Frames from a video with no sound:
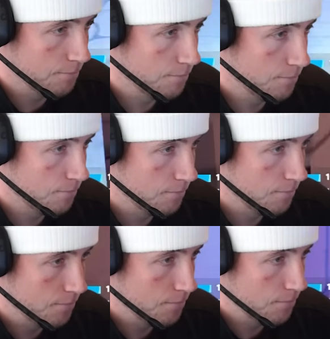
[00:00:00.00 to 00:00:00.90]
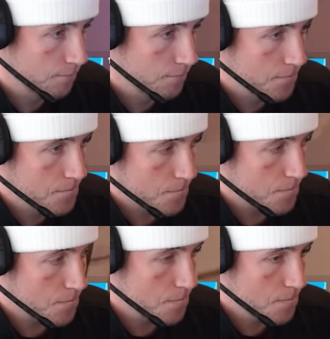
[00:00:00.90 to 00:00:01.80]

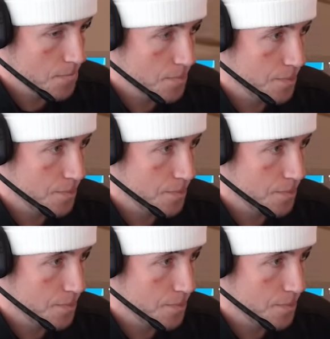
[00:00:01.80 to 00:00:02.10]
(no one is talking)